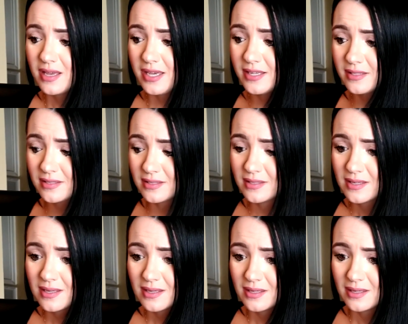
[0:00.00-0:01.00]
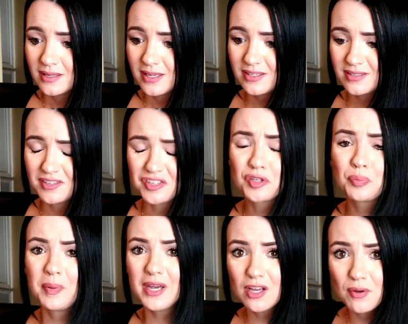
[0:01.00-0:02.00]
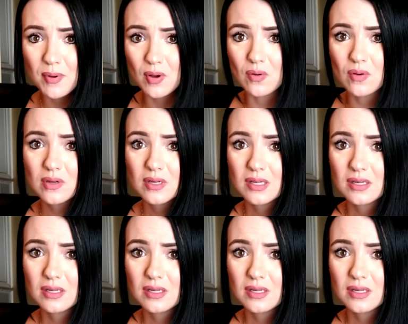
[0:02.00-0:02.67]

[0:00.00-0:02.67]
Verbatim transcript: it's despicable